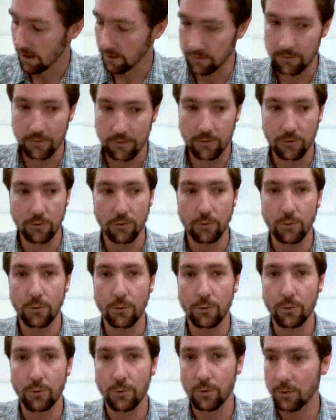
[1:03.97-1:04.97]

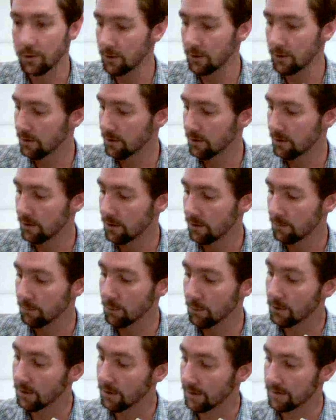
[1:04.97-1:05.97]
two
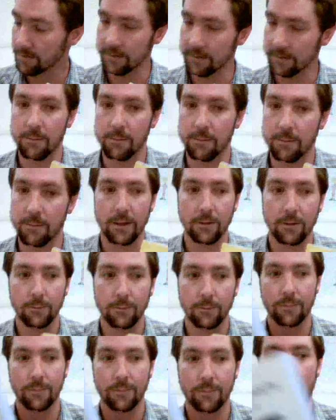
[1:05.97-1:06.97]
booklets in the mail.
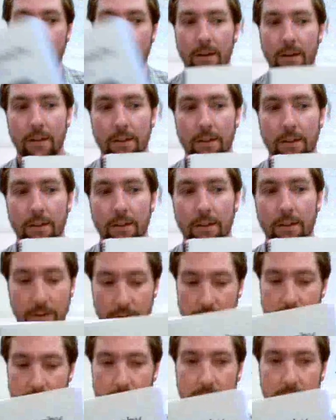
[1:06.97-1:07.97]

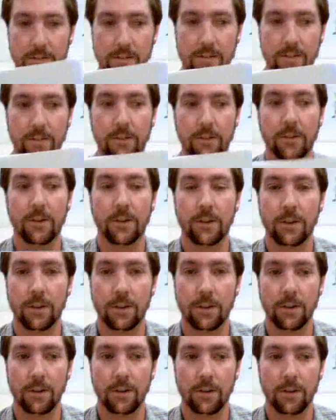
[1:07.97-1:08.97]
There is
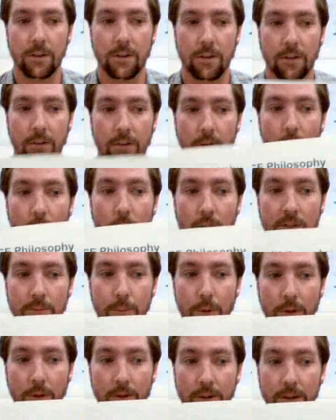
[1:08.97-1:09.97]
the course
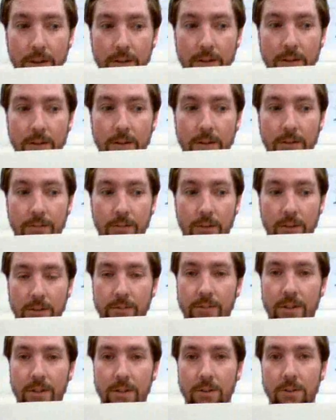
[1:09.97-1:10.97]
booklet, the
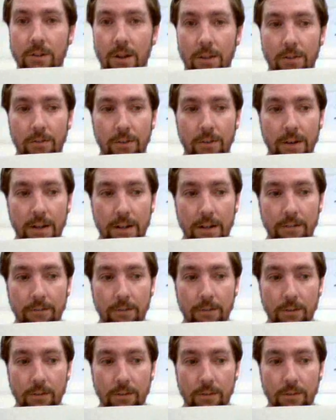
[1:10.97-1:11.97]
Philosophy Unit 3
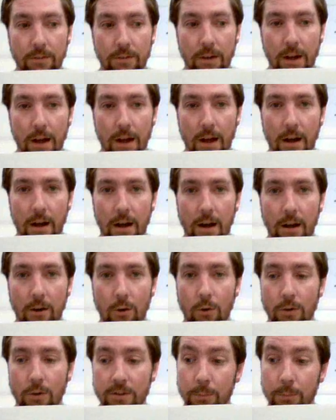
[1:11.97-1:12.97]

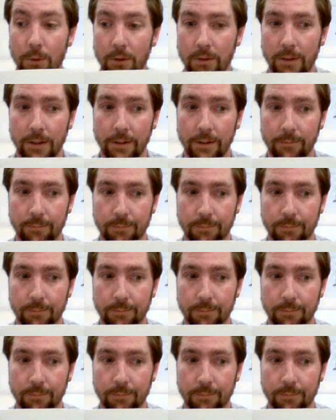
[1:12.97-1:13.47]
course booklet.